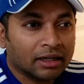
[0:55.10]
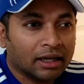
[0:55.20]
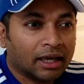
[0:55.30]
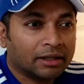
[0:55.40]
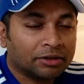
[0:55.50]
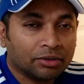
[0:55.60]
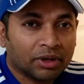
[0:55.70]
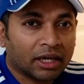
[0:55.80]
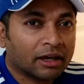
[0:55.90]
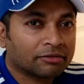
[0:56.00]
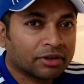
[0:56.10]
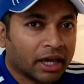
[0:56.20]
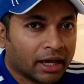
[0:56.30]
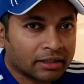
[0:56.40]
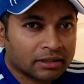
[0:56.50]
and you may have to
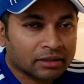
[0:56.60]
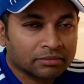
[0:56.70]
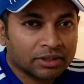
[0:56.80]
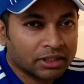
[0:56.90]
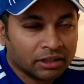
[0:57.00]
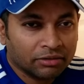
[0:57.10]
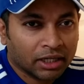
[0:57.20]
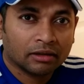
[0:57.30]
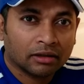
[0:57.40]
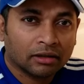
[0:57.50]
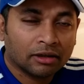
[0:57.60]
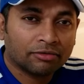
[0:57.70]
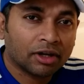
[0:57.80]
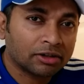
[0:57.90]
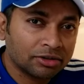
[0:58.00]
add some stevia. If
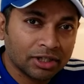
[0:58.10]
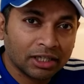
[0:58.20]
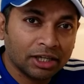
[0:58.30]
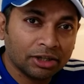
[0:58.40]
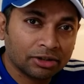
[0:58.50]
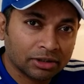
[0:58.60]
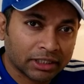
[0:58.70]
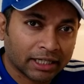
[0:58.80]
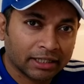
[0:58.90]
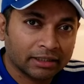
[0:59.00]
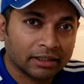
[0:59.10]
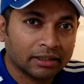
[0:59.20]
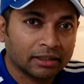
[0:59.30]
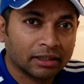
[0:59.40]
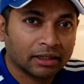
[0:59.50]
you are doing keto diet,
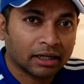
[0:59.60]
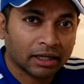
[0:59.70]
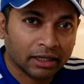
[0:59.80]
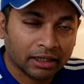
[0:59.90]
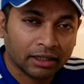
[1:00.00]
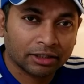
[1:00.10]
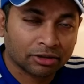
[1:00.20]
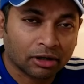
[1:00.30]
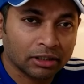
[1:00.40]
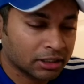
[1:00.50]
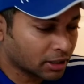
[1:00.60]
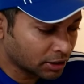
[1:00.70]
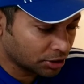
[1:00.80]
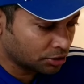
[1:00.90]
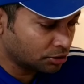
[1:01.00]
I strongly
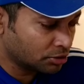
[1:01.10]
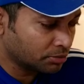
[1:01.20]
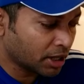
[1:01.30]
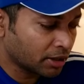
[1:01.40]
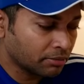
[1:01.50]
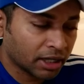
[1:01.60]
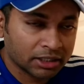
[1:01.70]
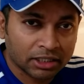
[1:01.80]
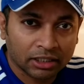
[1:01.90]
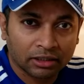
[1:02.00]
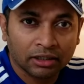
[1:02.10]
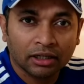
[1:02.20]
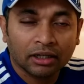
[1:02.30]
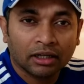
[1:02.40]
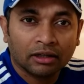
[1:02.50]
suggest you to buy matcha,
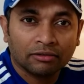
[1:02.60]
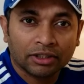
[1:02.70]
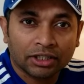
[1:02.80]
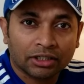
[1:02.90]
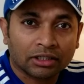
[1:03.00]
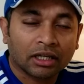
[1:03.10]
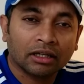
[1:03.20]
which is